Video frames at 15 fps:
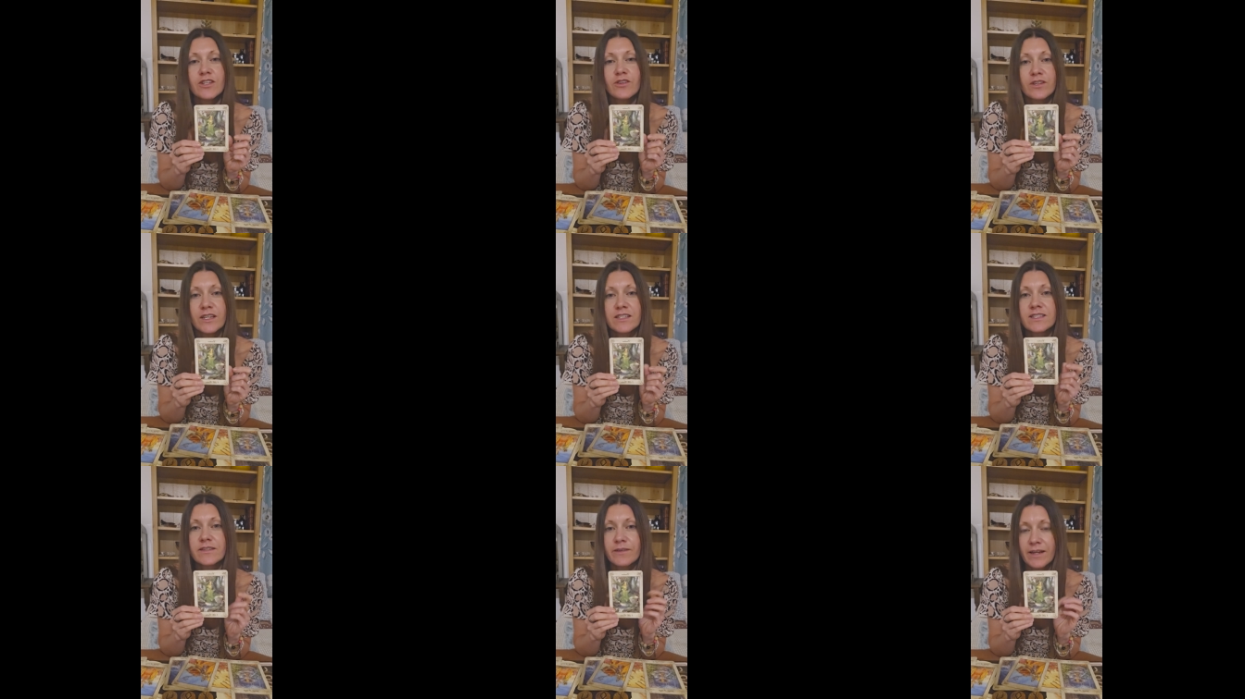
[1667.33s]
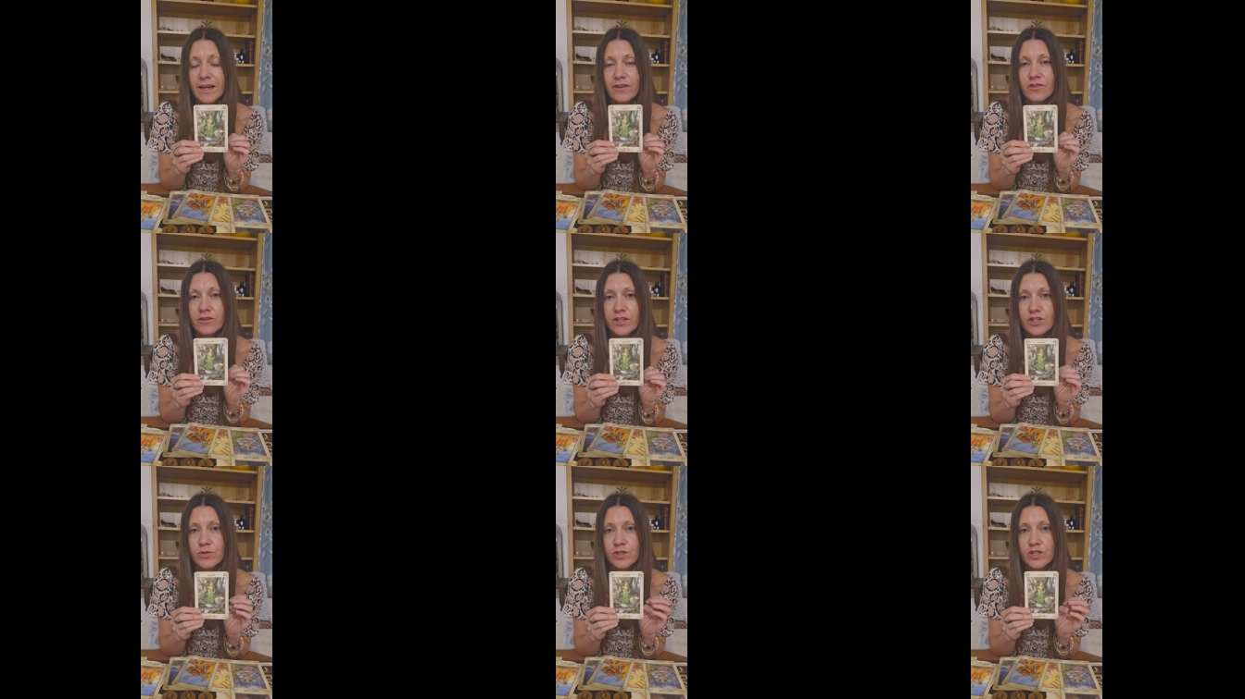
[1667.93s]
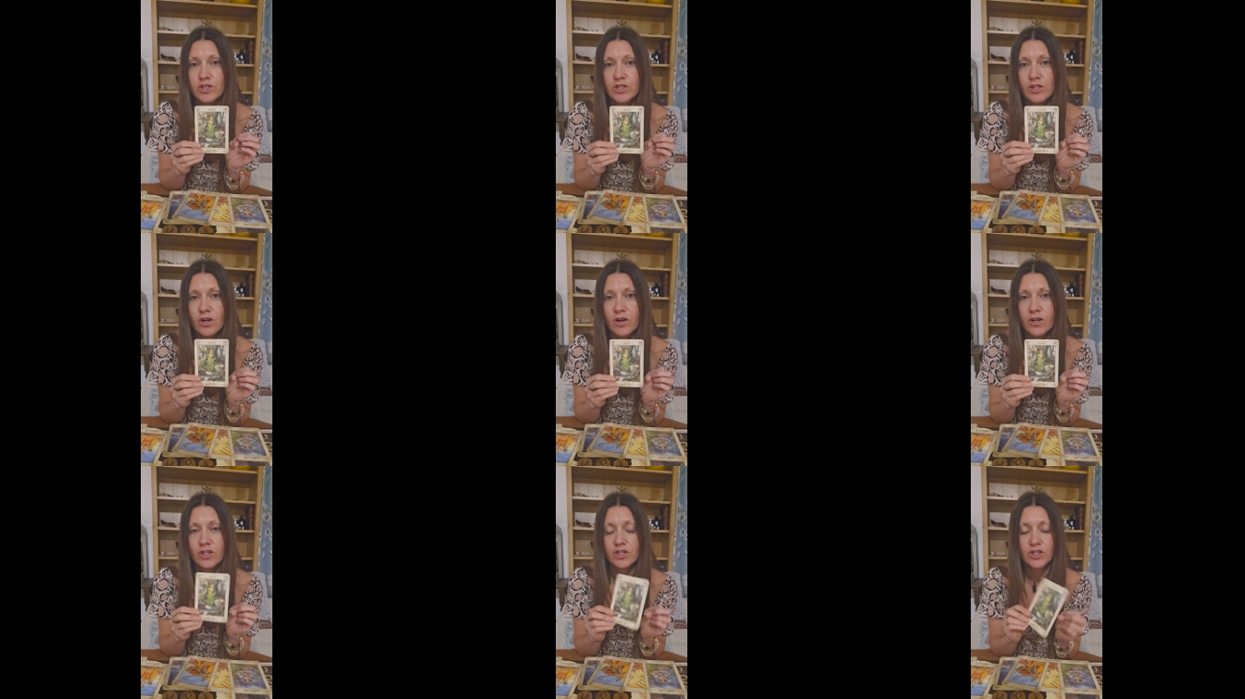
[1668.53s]
You need to allow your intuition to
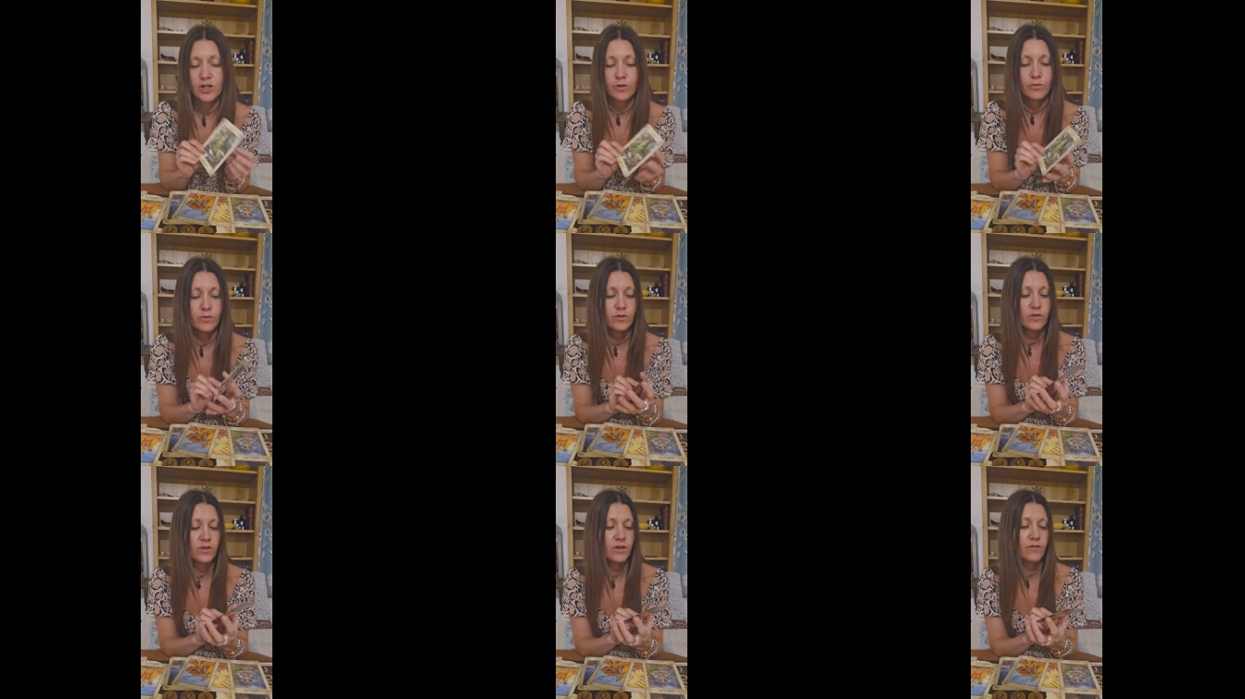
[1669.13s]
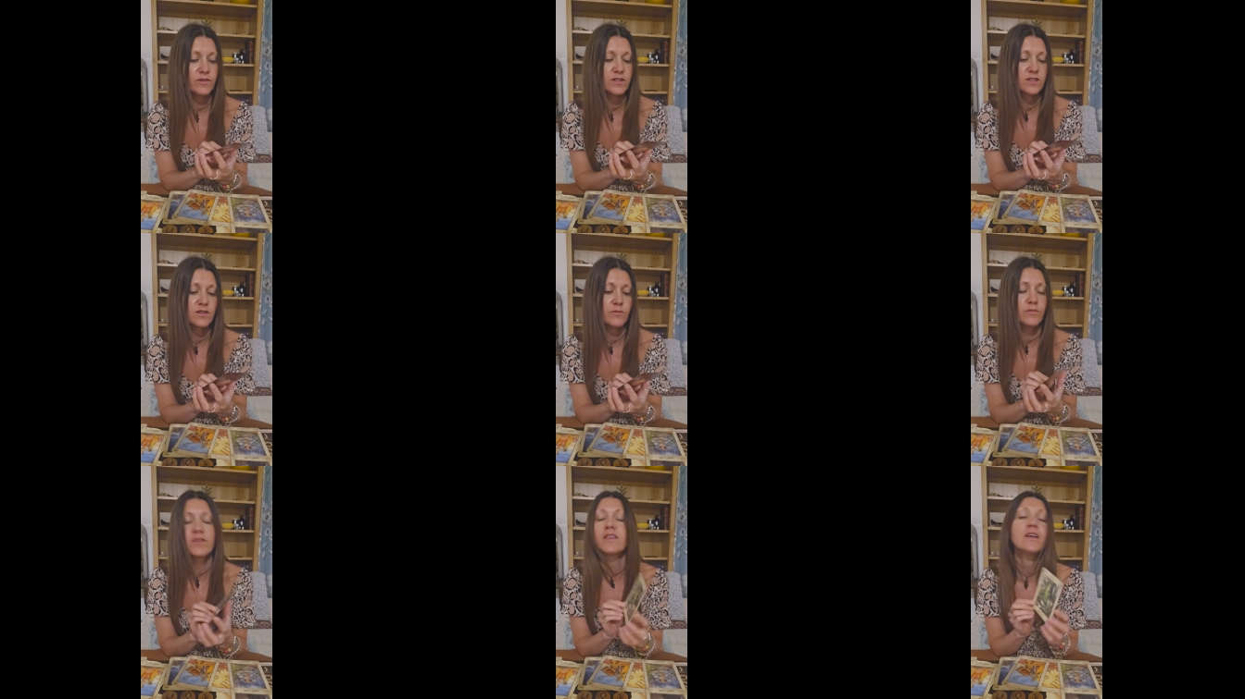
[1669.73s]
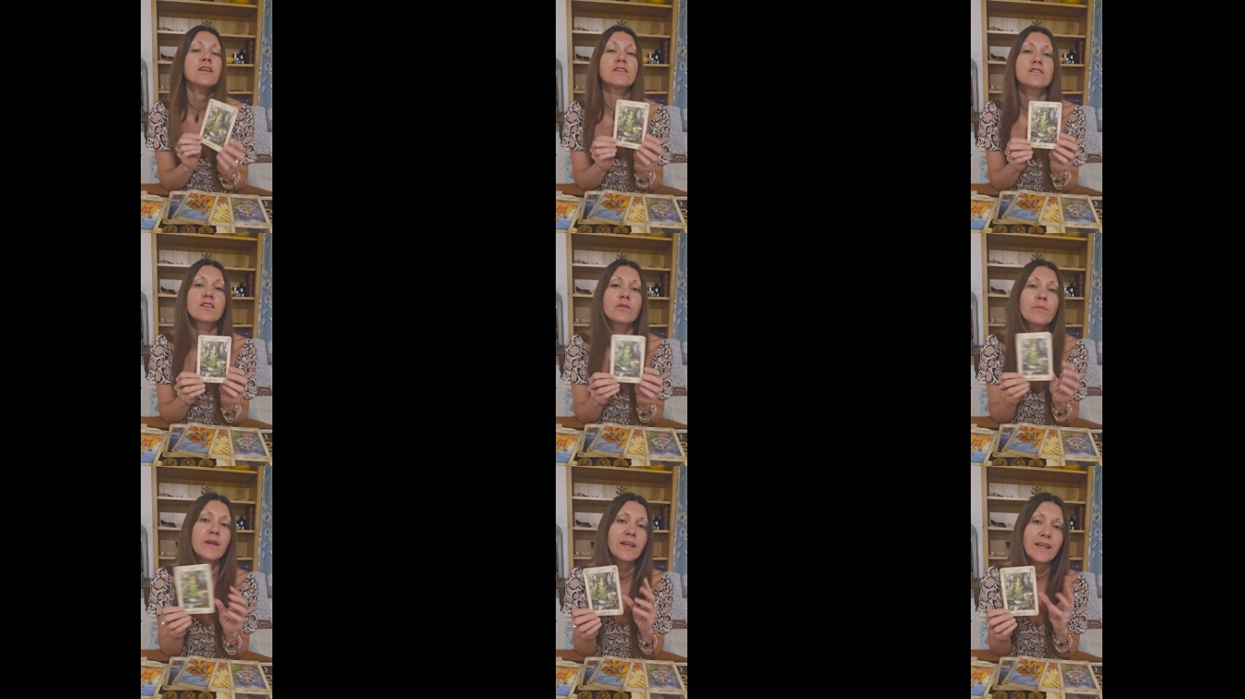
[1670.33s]
guide you. There is some things that
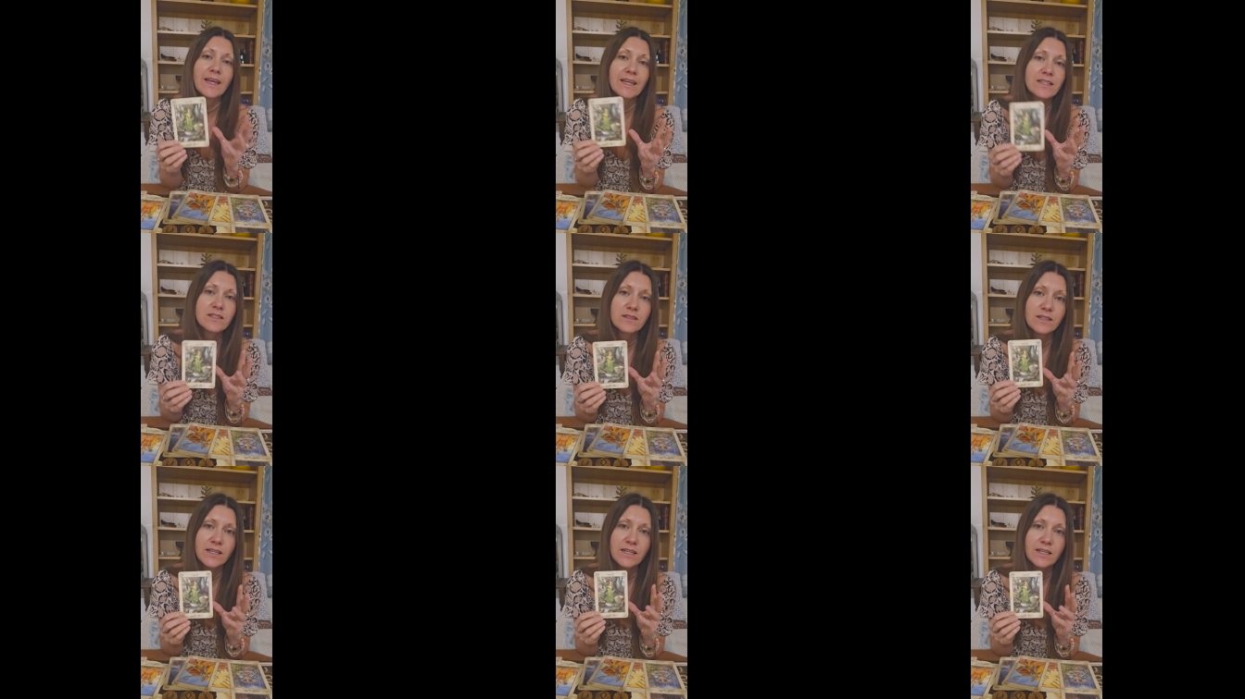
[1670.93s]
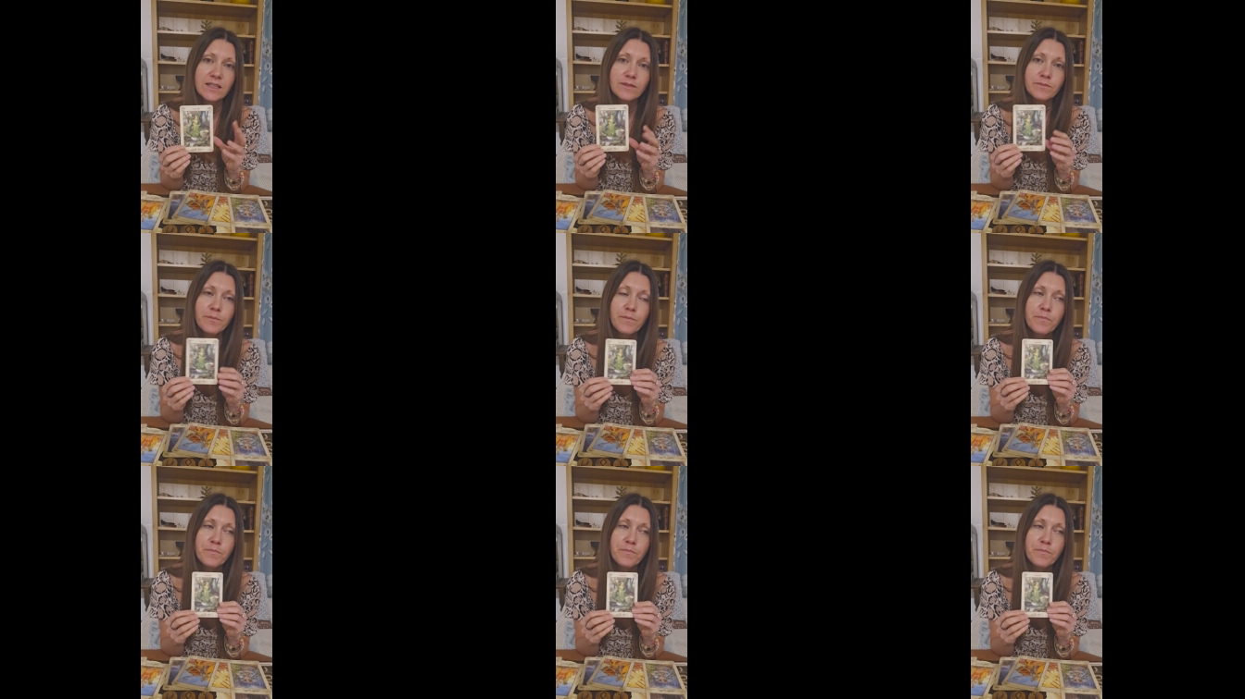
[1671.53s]
are being hidden here.